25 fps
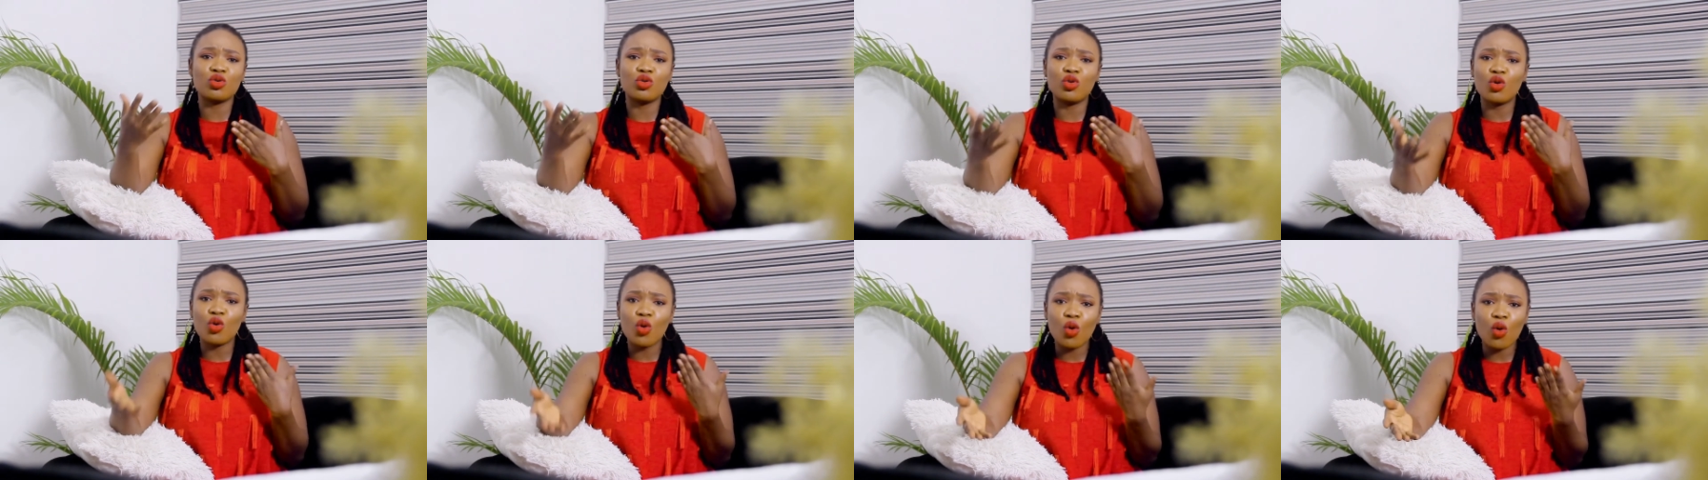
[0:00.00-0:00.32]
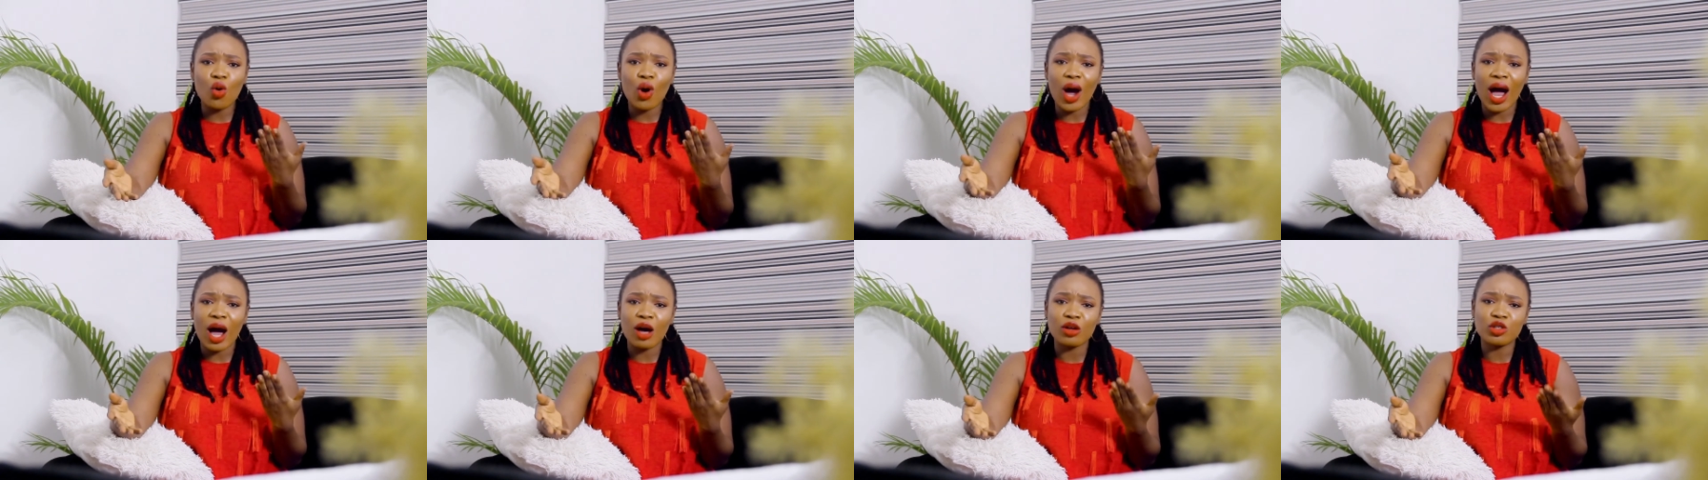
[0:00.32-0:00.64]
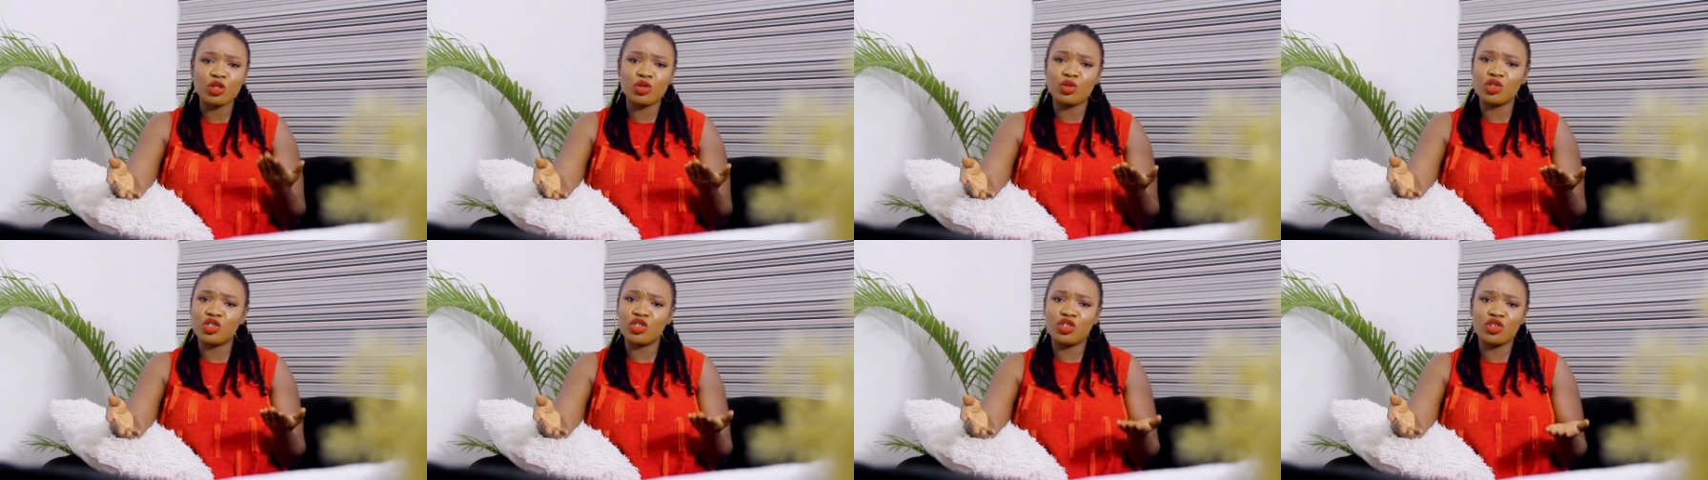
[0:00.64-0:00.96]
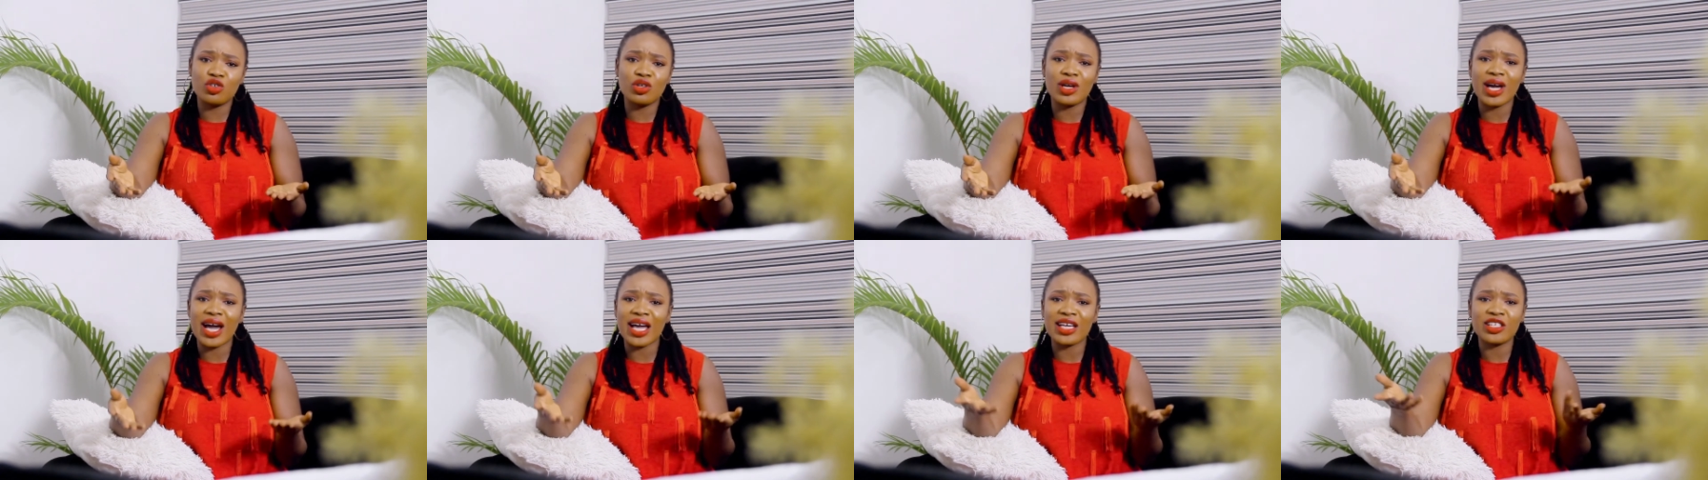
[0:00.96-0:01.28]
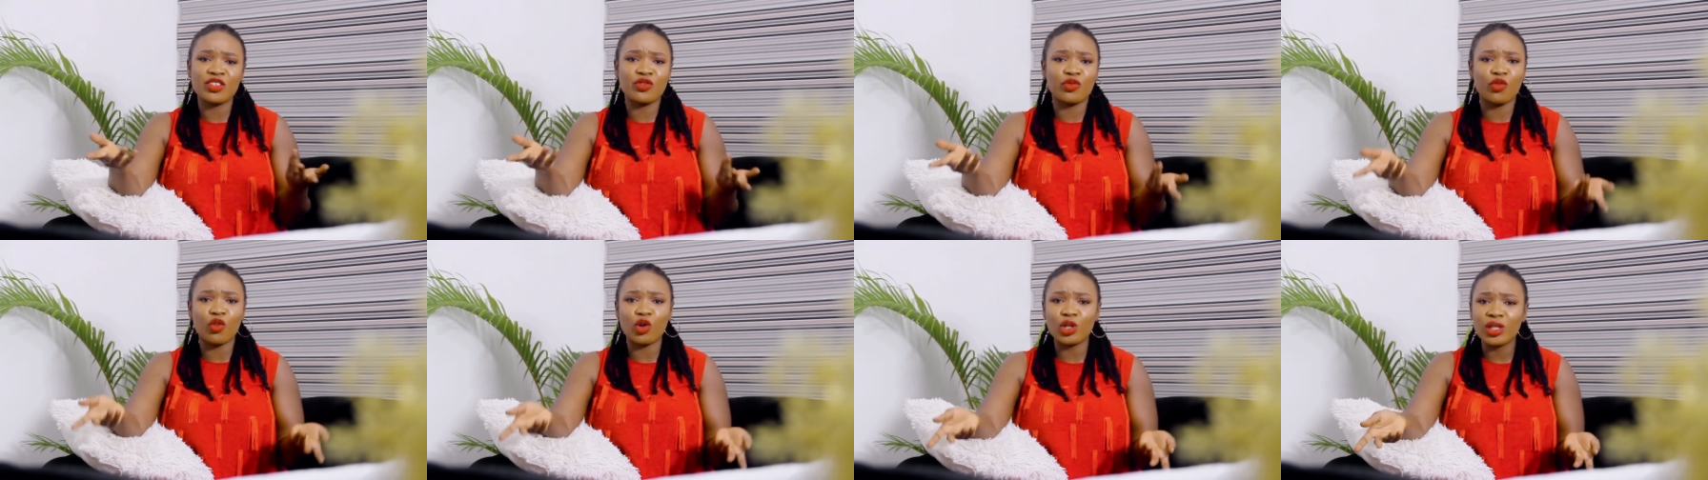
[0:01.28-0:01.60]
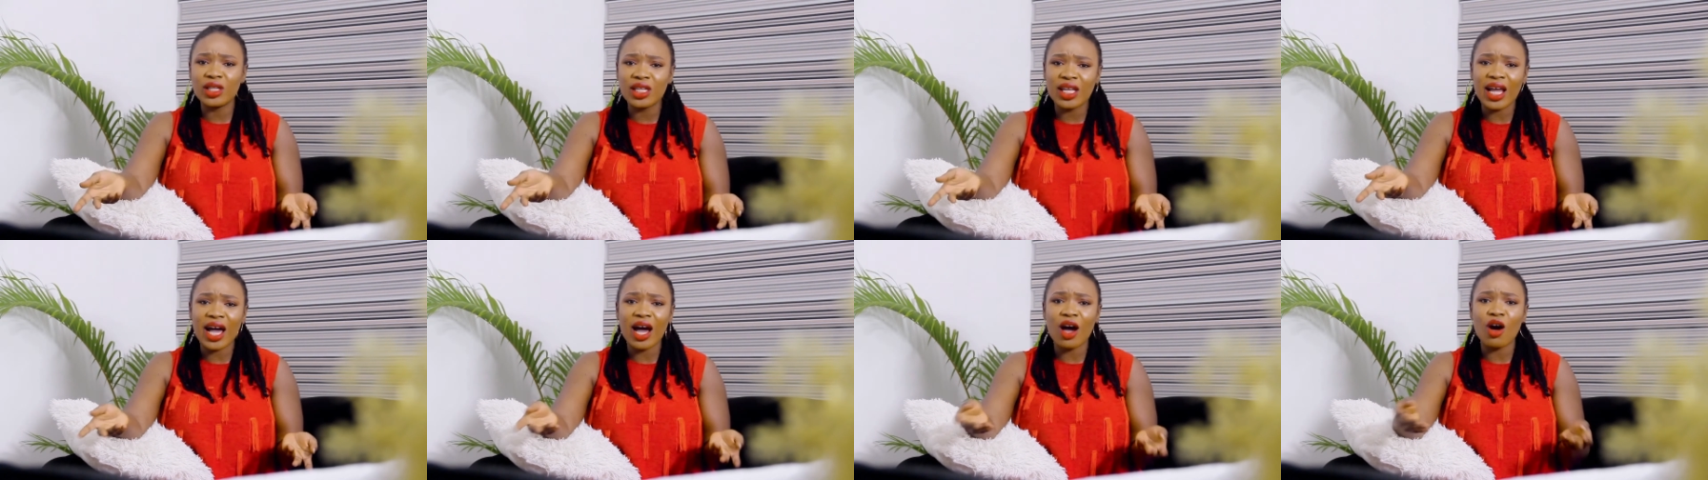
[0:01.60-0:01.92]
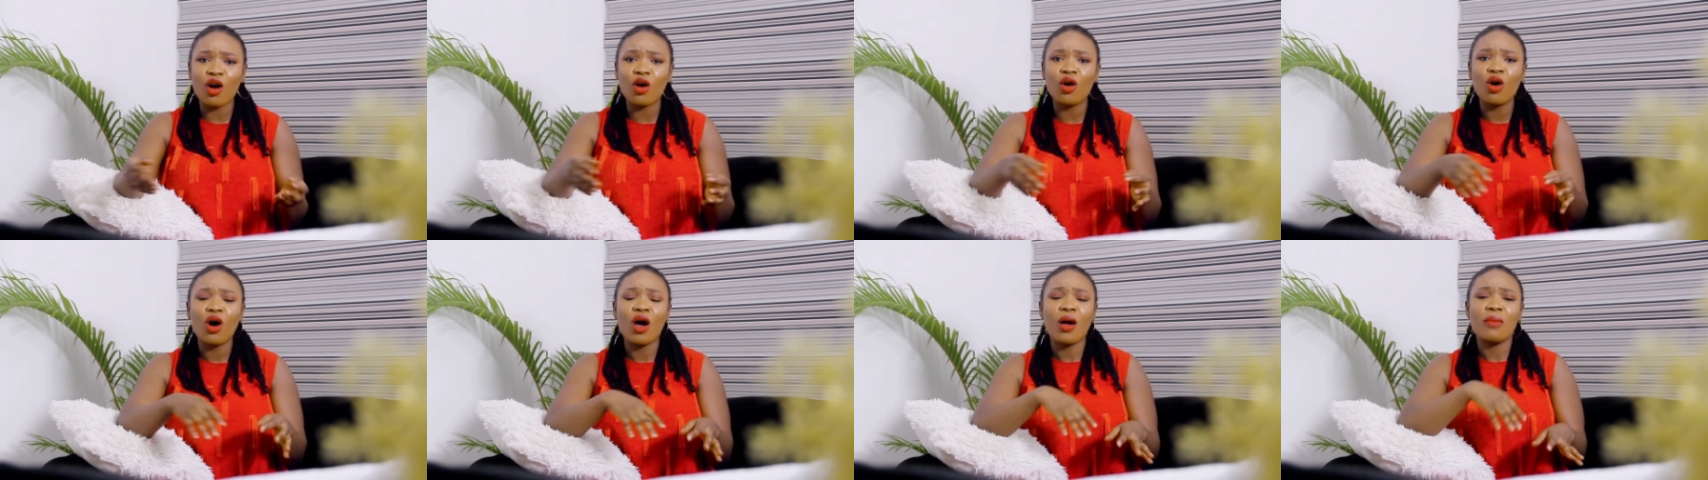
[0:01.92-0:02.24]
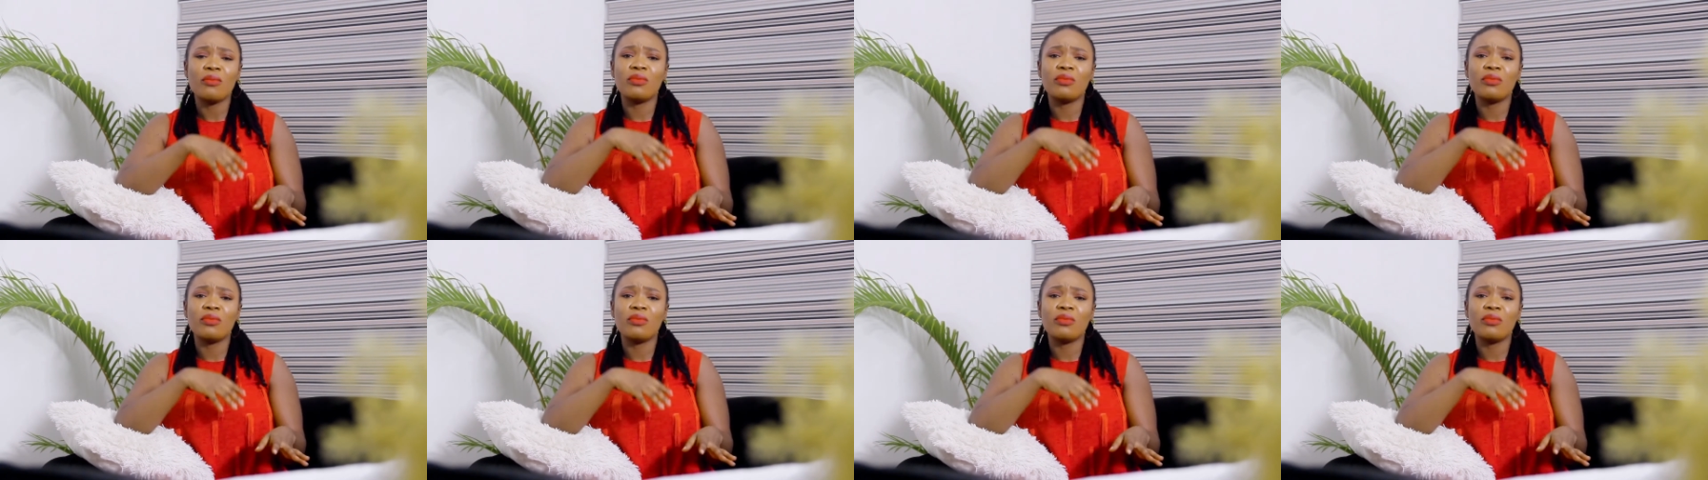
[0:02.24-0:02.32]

go out with you guys for now.